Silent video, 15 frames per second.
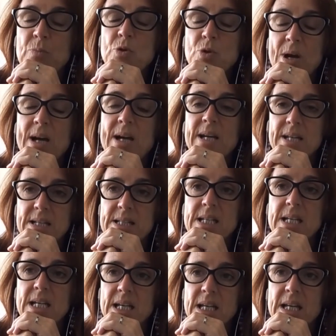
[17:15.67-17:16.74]
tries
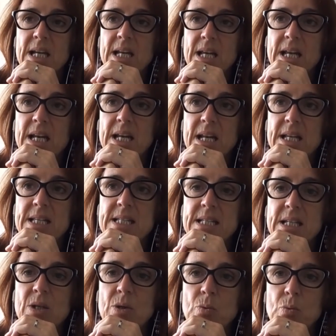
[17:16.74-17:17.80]
and
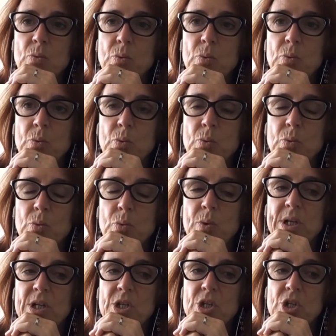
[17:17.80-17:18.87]
see
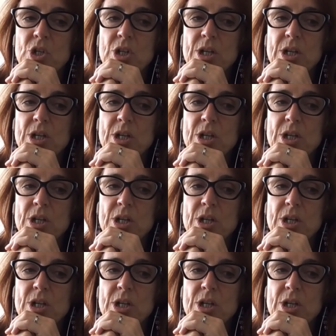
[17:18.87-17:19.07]
which